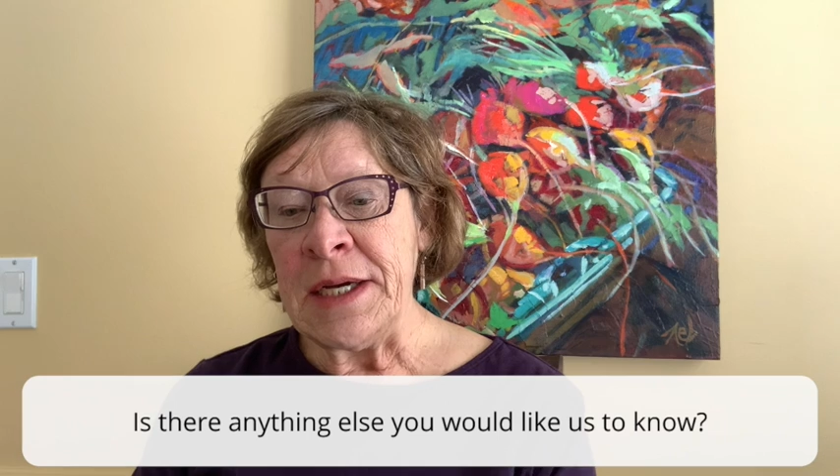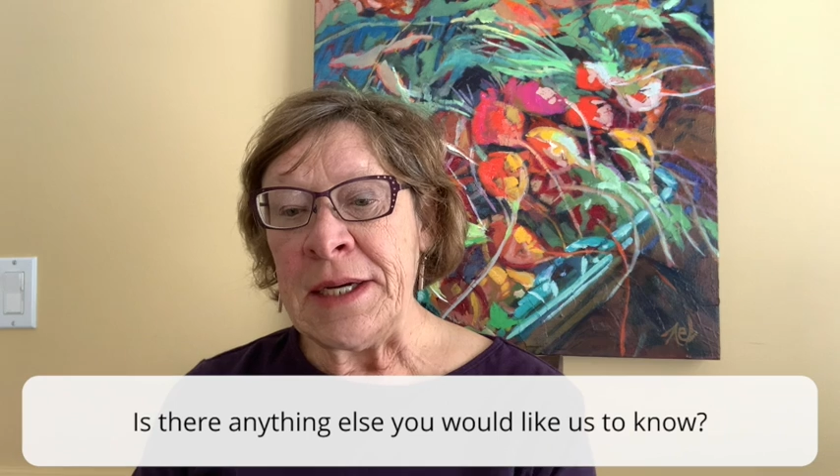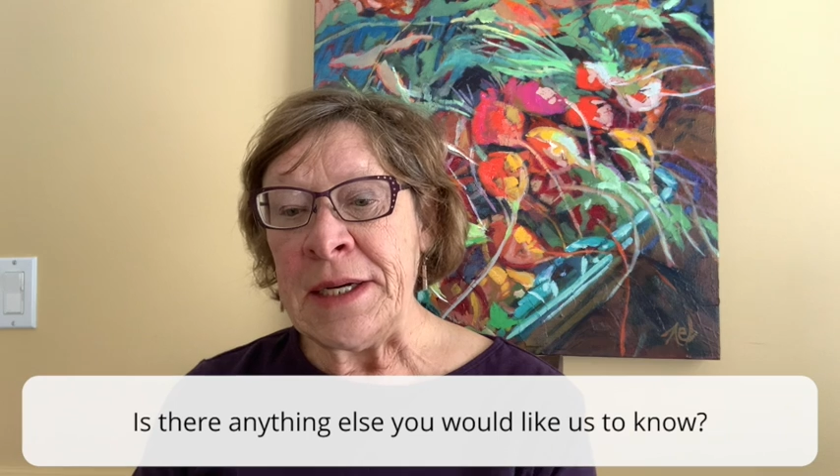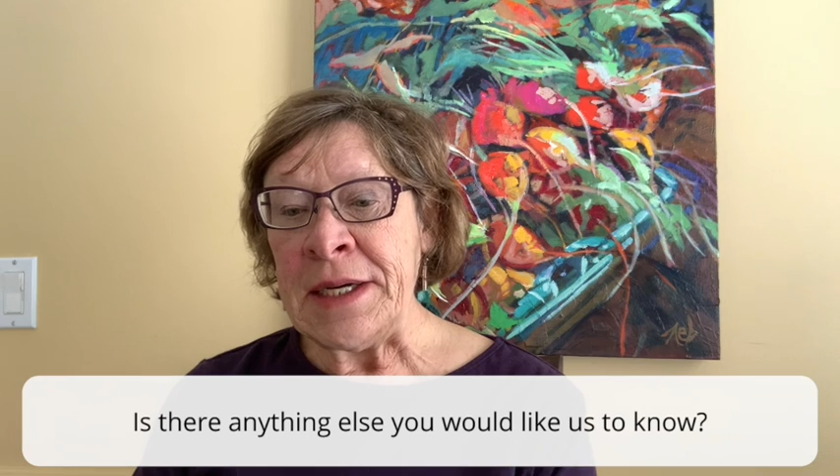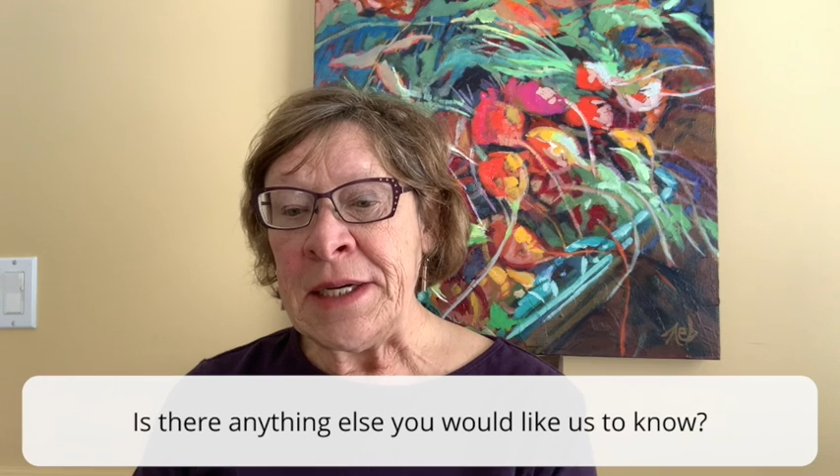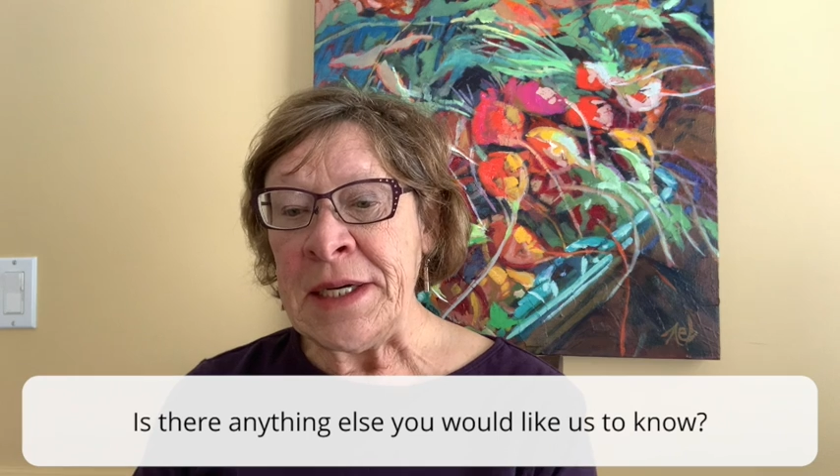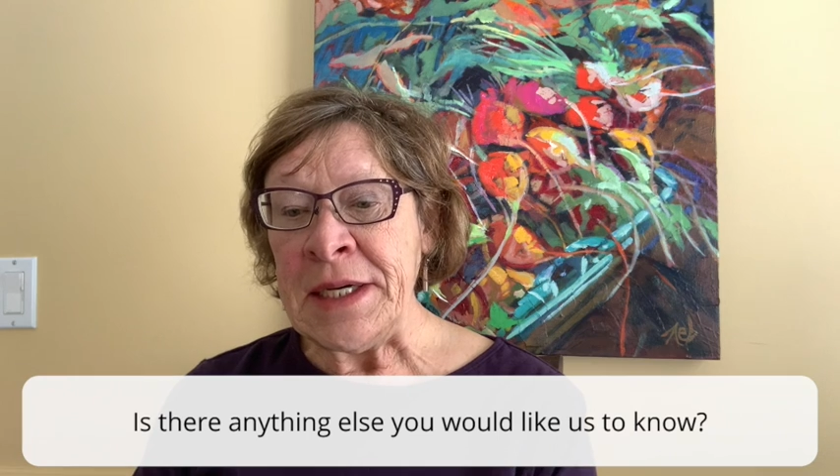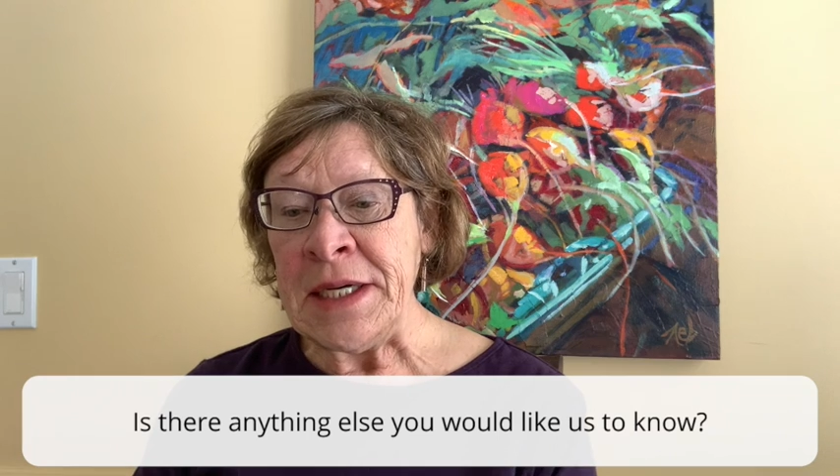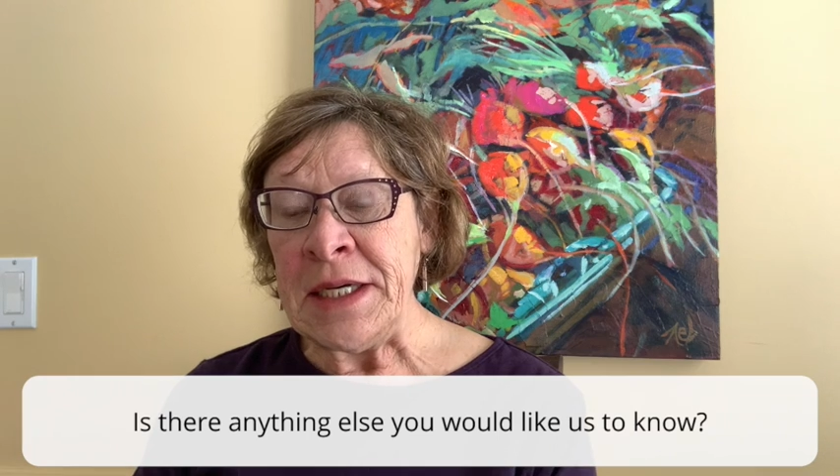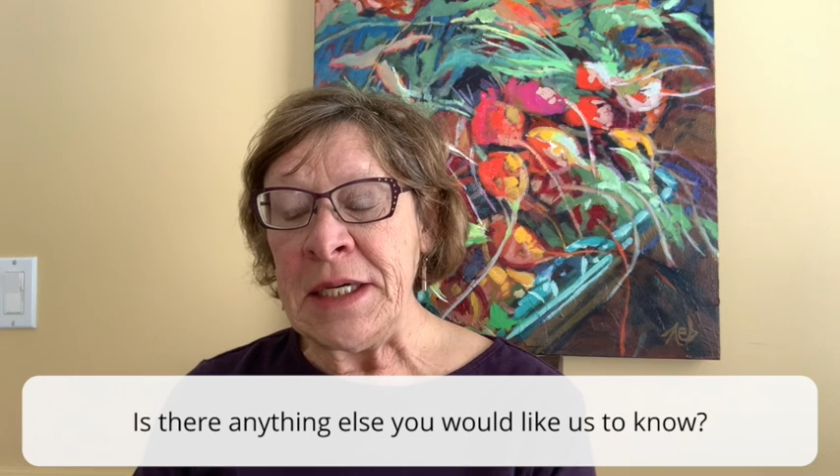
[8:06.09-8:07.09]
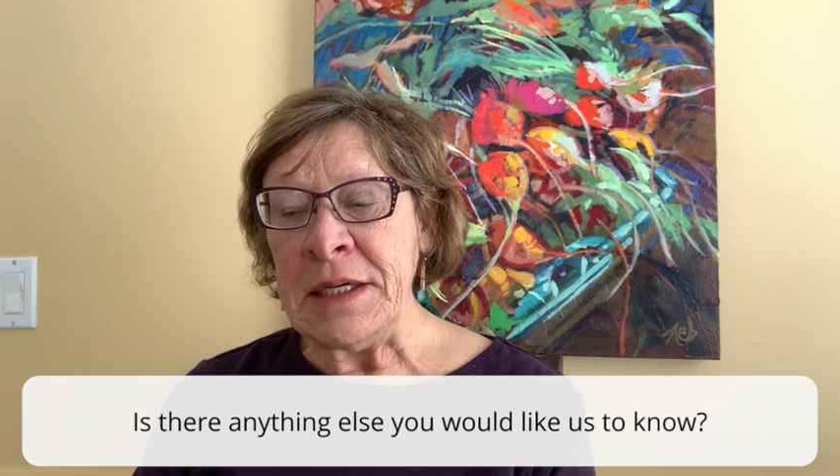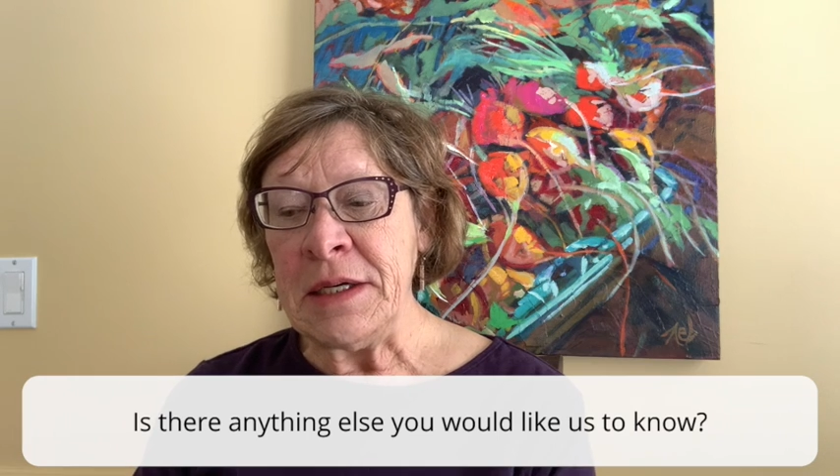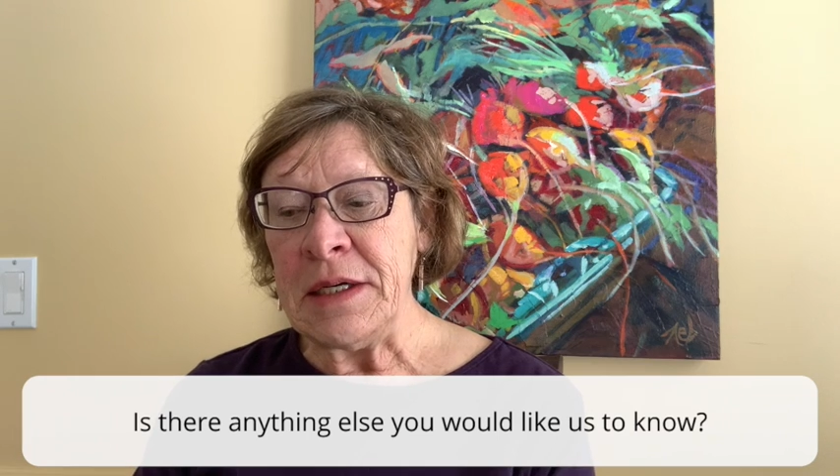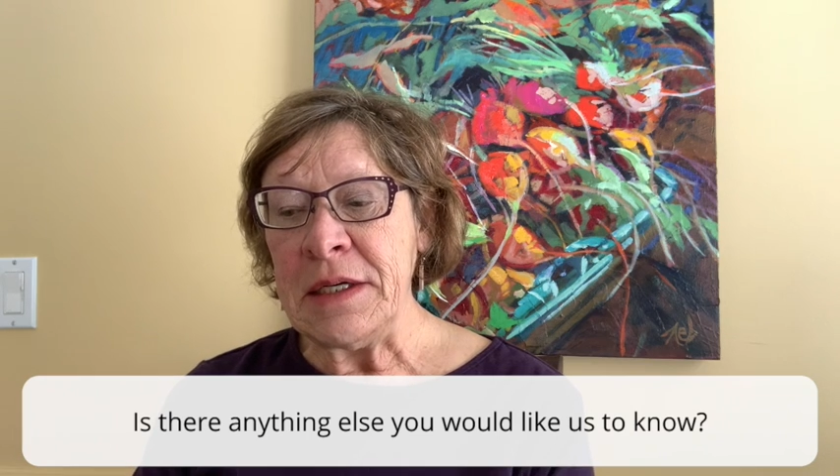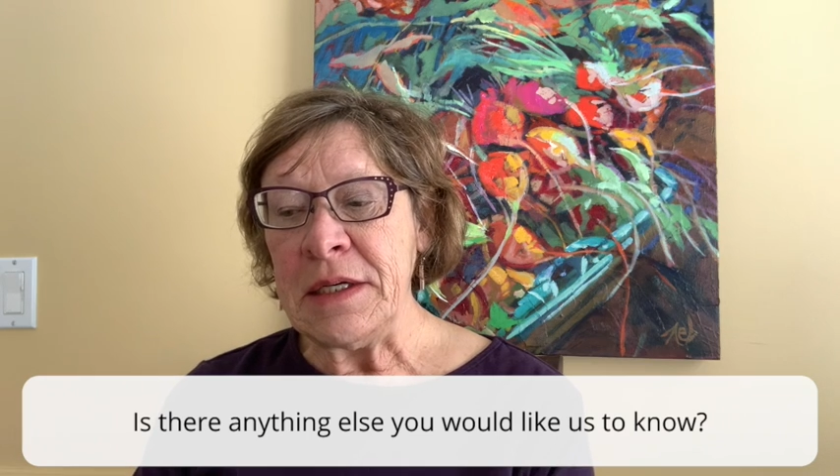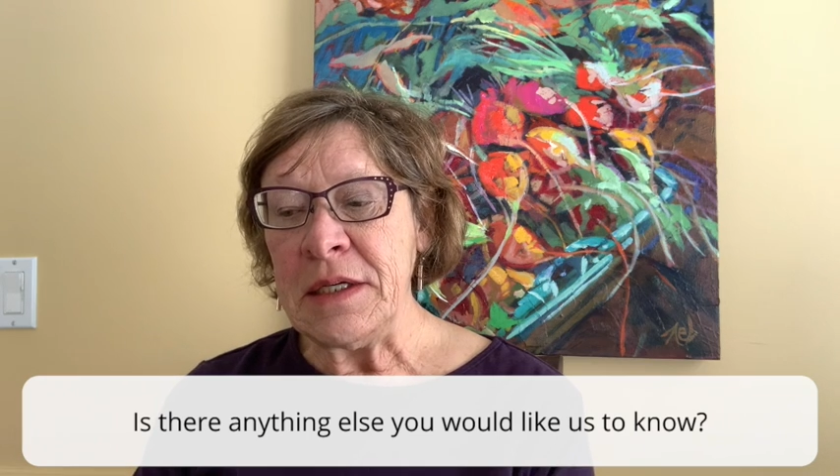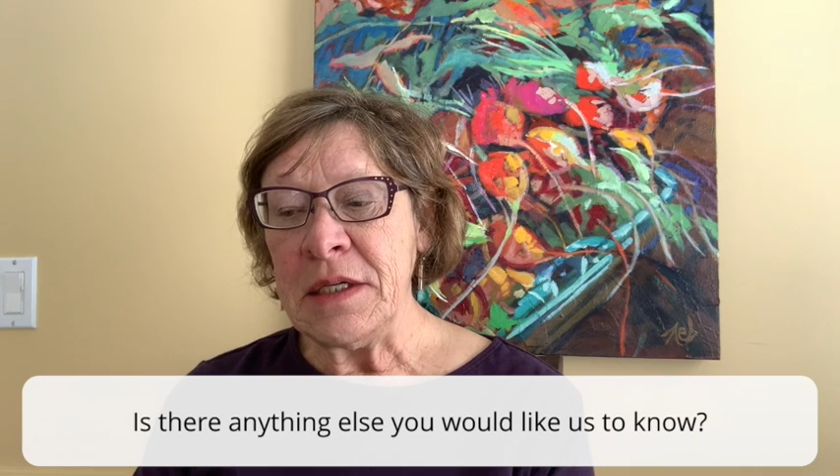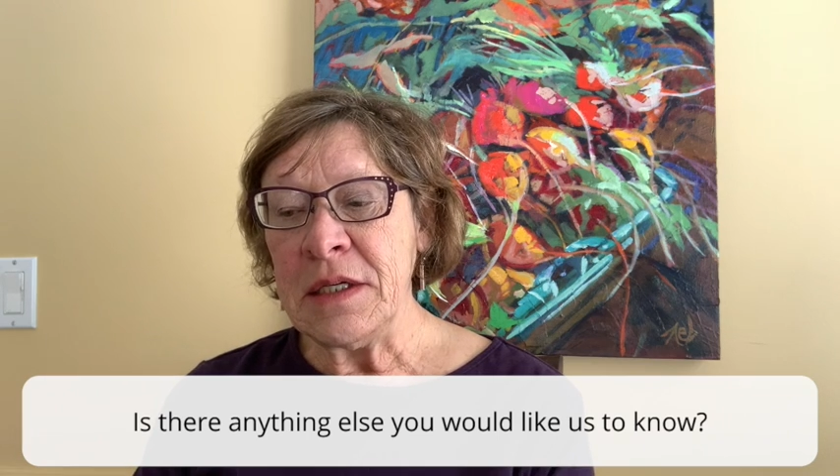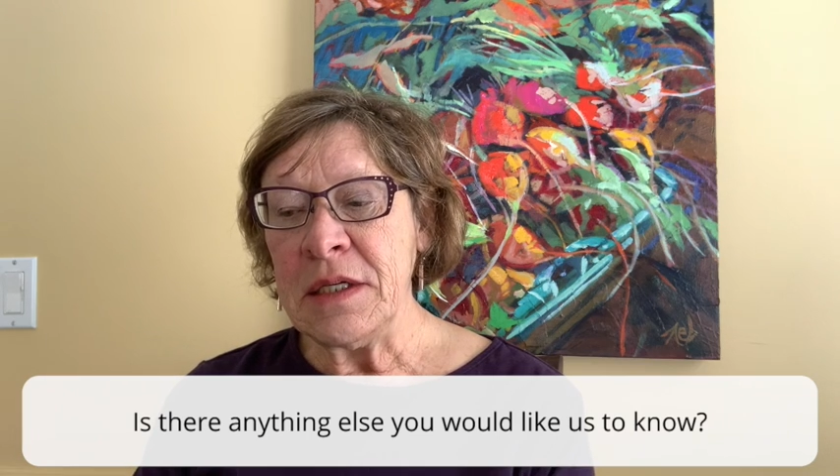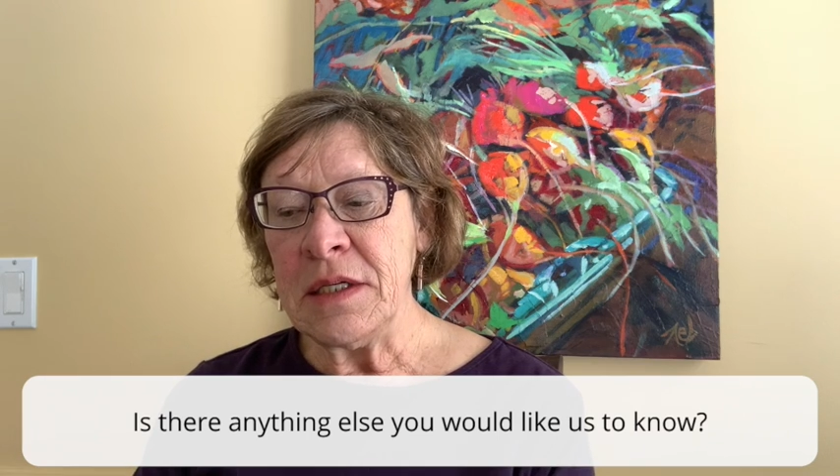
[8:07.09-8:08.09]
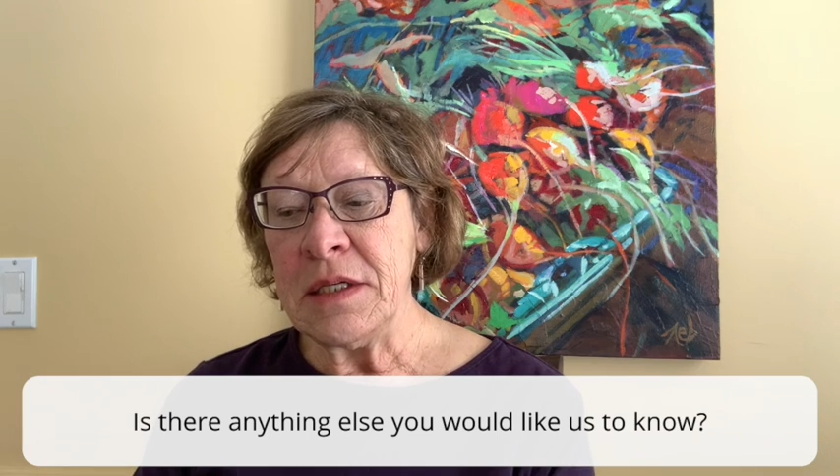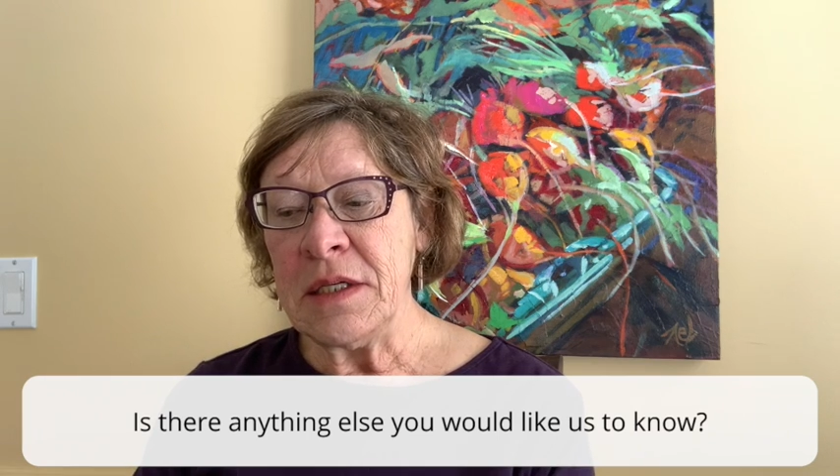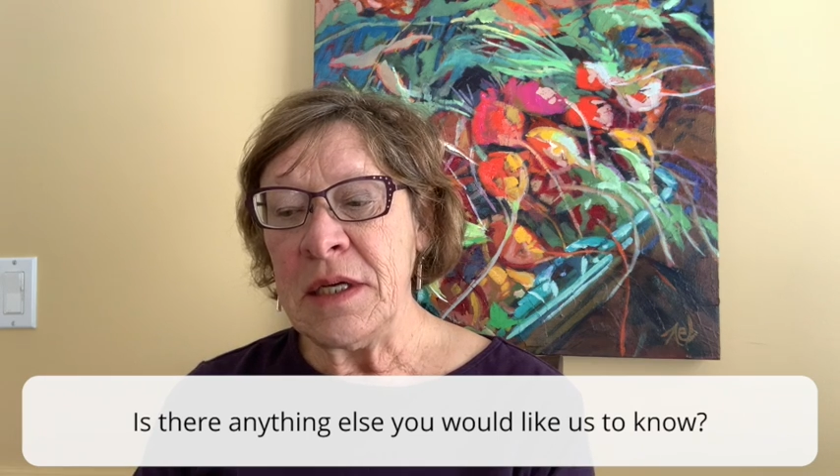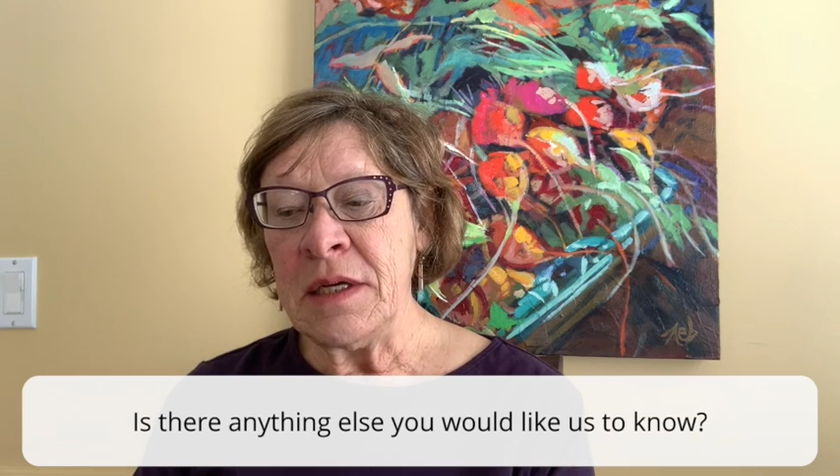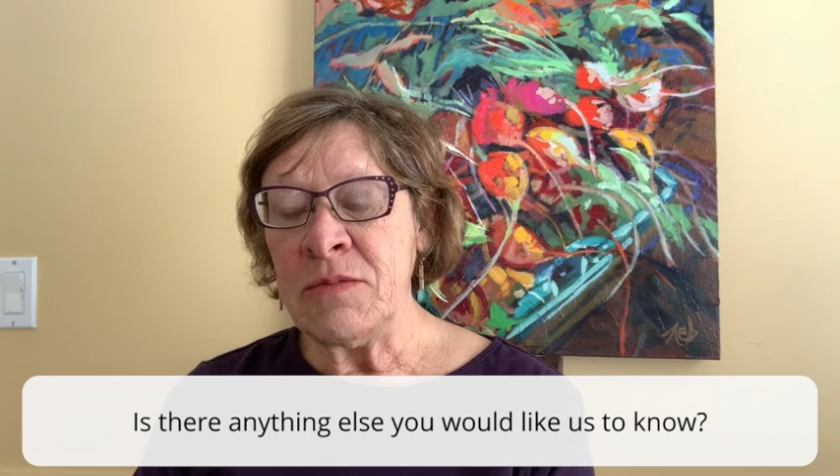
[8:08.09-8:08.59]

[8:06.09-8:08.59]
I am